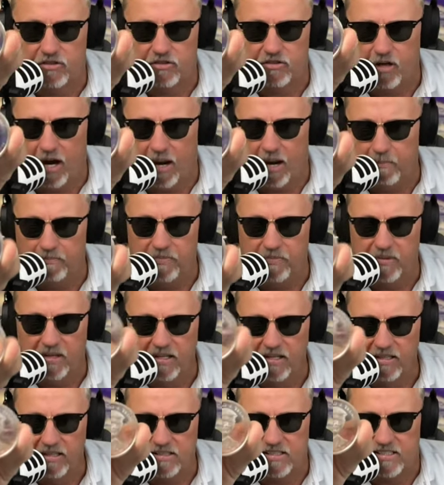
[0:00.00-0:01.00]
Trump
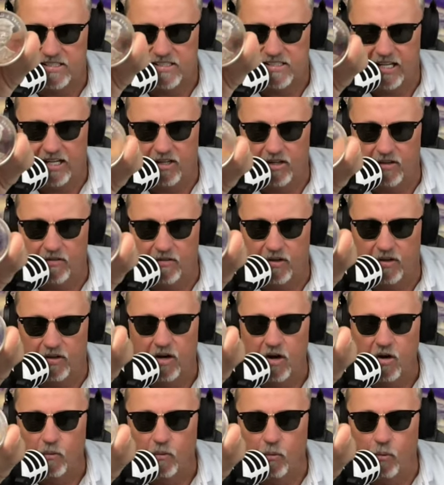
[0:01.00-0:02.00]

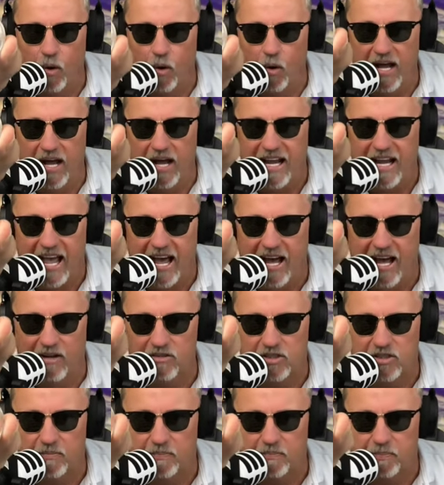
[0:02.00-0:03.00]
silver, one
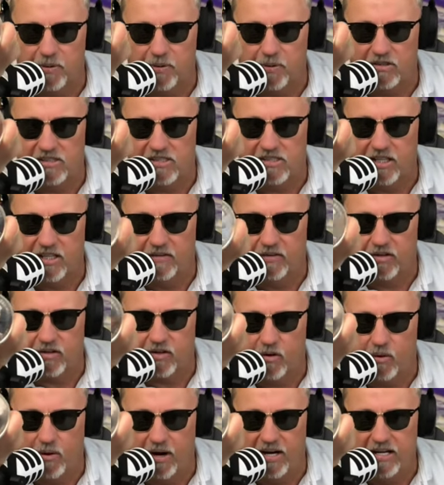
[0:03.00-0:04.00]
ounce of pure silver
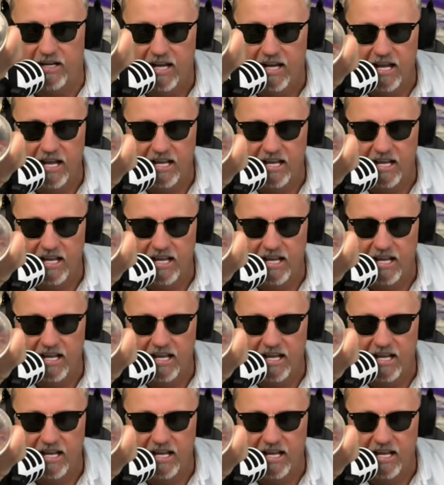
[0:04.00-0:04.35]
coin.